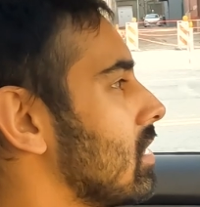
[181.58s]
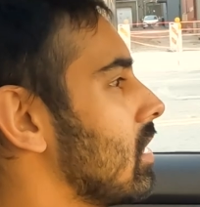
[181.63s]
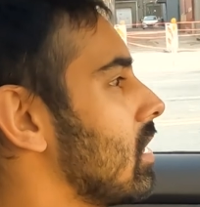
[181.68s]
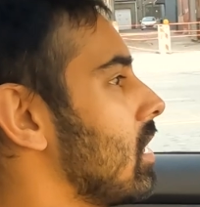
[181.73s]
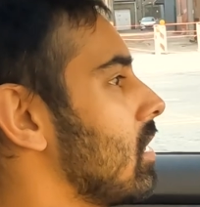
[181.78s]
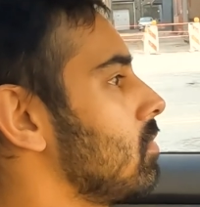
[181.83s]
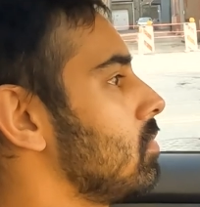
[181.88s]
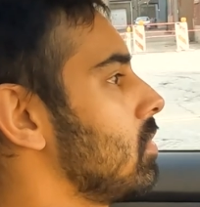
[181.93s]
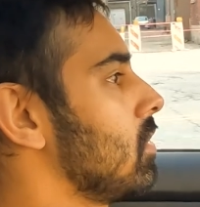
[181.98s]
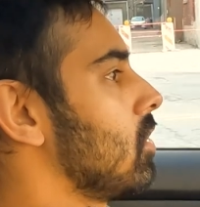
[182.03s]
that
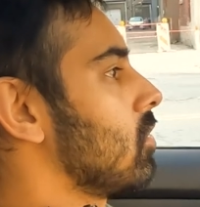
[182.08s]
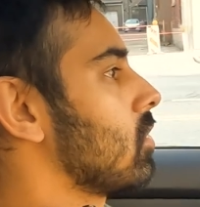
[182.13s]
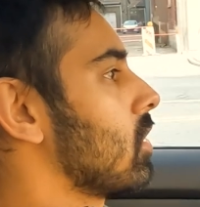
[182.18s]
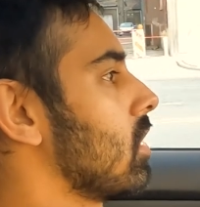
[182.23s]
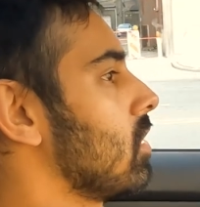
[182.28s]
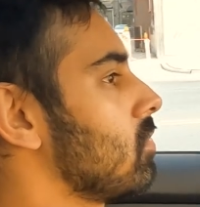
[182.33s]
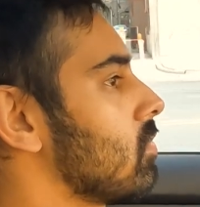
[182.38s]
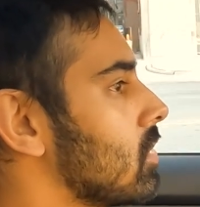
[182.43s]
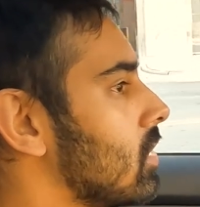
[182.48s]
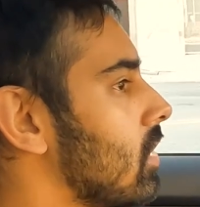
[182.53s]
I'd be
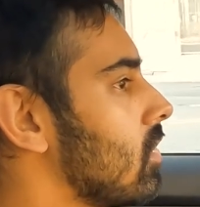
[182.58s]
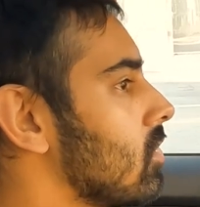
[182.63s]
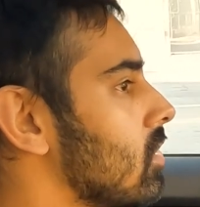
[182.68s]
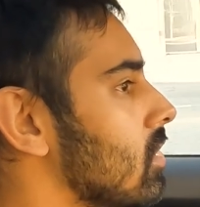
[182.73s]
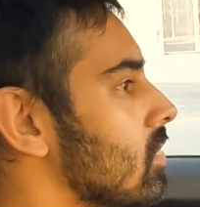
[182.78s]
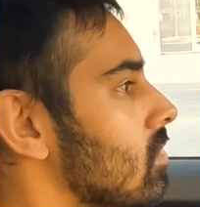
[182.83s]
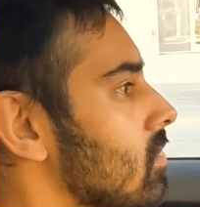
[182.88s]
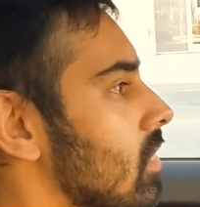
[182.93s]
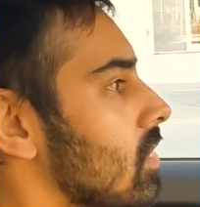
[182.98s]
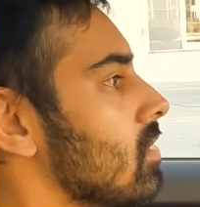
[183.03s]
okay without
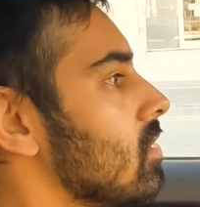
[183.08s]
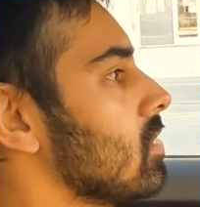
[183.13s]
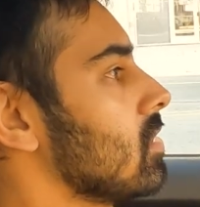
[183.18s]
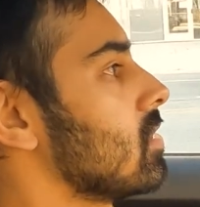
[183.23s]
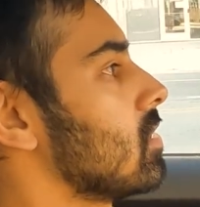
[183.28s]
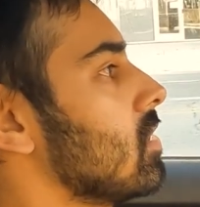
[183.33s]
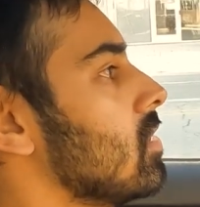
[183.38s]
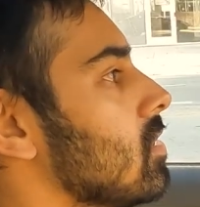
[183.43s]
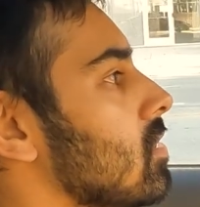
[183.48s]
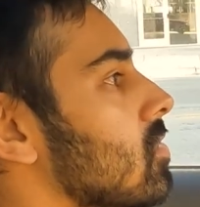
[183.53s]
it, at
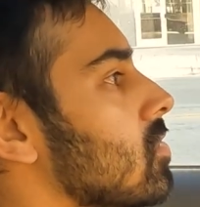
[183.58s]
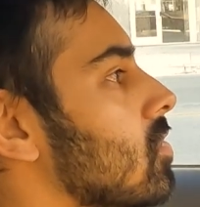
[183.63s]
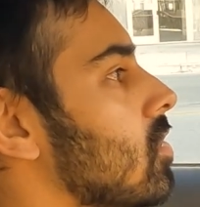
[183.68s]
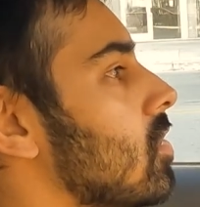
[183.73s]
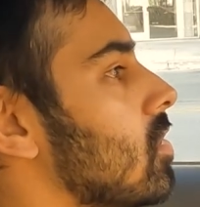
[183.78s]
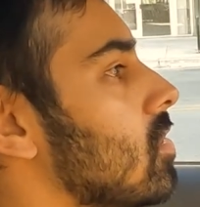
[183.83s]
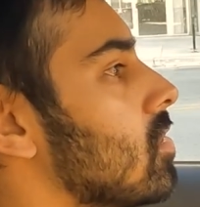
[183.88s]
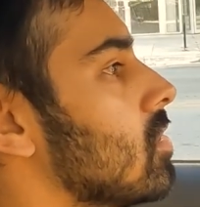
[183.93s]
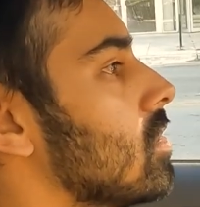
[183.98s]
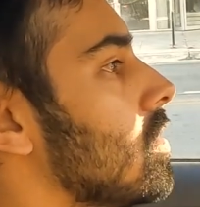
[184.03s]
least in this
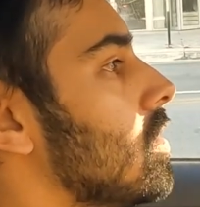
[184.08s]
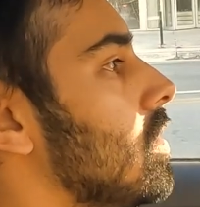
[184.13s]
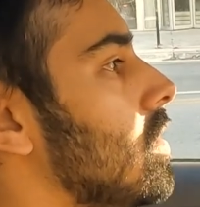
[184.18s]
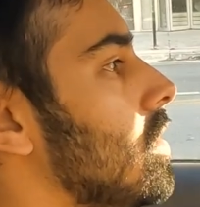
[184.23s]
car.